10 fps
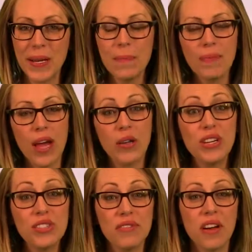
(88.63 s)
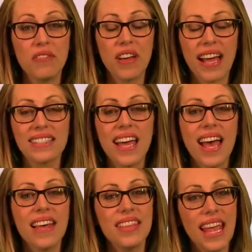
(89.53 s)
Now, here's a fun fact.
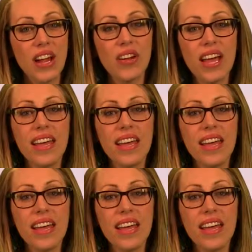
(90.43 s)
The area